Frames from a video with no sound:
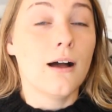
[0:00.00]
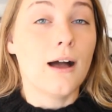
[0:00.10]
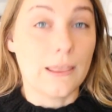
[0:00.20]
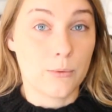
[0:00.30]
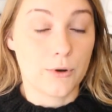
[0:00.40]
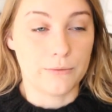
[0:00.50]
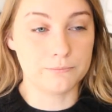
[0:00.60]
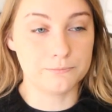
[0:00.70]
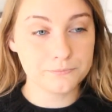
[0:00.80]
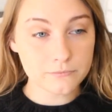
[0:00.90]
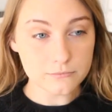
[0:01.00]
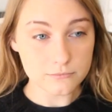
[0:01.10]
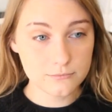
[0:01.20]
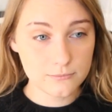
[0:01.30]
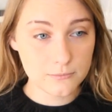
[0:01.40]
I think we're good.
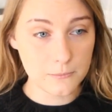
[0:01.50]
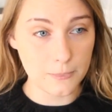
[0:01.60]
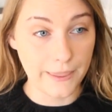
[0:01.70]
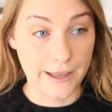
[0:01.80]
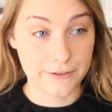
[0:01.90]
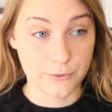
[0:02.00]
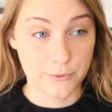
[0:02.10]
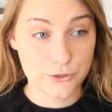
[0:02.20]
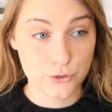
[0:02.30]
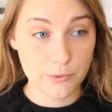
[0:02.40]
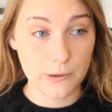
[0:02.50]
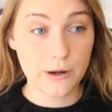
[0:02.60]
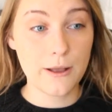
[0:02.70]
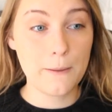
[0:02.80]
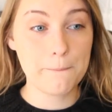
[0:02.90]
Yeah, so it's
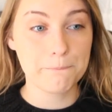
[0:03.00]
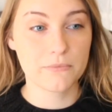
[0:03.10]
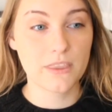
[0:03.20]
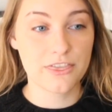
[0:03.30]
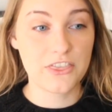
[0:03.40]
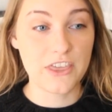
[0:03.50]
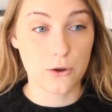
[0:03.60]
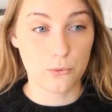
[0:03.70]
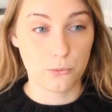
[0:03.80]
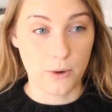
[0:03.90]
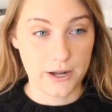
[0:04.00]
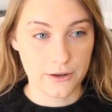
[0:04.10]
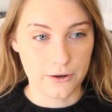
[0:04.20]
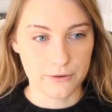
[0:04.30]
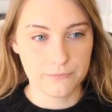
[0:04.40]
super thick right
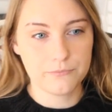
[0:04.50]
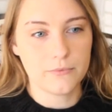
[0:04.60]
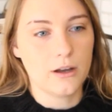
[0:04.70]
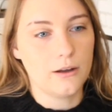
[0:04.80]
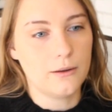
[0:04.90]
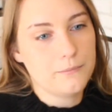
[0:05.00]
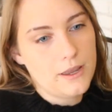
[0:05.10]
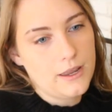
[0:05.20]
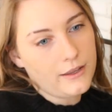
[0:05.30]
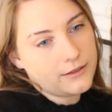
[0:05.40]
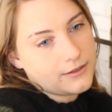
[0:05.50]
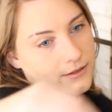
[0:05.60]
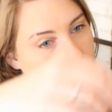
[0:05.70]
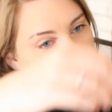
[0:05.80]
here, and